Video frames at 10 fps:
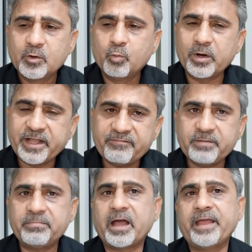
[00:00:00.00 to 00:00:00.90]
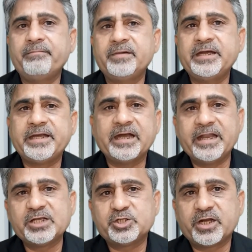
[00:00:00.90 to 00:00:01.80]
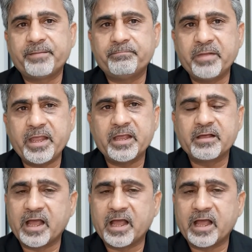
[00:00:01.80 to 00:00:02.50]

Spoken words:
whatever detailed lecture I make,